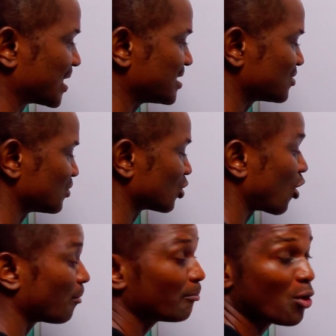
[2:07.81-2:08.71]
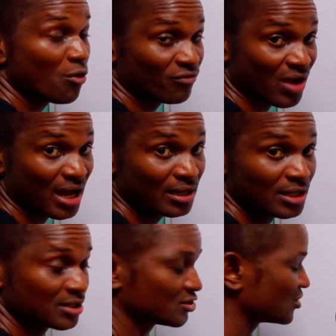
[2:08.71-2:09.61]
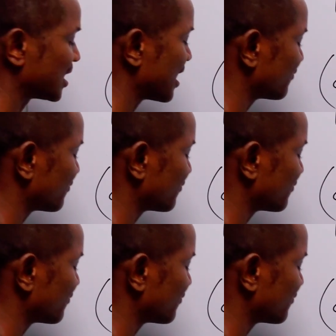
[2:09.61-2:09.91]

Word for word: This will come over to the